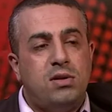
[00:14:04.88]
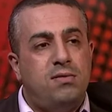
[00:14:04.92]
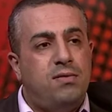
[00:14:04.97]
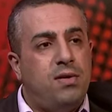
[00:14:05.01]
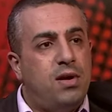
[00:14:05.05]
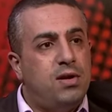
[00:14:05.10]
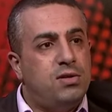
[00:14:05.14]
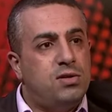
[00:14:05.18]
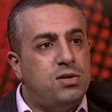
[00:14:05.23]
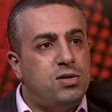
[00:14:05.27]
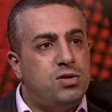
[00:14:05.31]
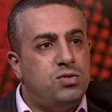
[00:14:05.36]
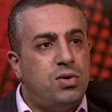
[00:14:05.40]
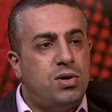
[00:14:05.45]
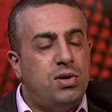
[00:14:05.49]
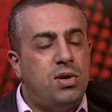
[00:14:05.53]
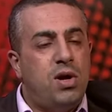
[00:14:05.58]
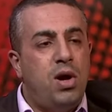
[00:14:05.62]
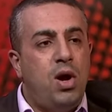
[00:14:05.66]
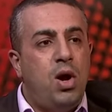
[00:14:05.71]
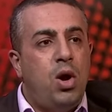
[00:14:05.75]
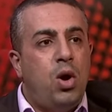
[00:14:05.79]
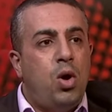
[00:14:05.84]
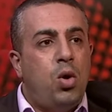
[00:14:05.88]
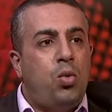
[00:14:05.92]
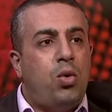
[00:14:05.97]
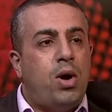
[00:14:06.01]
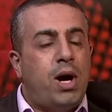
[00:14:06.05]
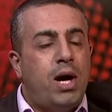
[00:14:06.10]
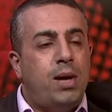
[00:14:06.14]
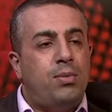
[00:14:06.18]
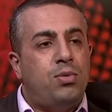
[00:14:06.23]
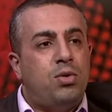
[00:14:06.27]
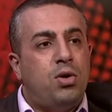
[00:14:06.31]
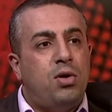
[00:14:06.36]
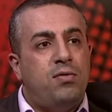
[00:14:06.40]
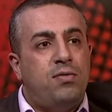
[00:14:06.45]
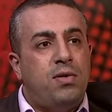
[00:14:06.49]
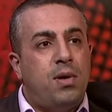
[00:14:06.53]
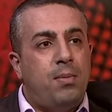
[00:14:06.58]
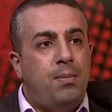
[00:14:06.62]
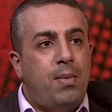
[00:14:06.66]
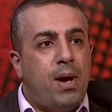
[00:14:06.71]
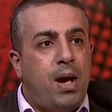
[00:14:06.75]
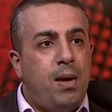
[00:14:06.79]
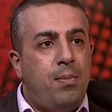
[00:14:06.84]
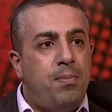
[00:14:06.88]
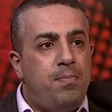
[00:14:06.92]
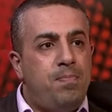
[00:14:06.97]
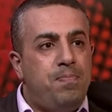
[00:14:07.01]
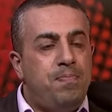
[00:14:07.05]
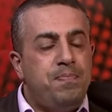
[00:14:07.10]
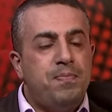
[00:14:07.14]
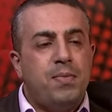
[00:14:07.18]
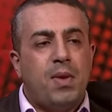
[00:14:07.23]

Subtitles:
and villages were wiped off the map.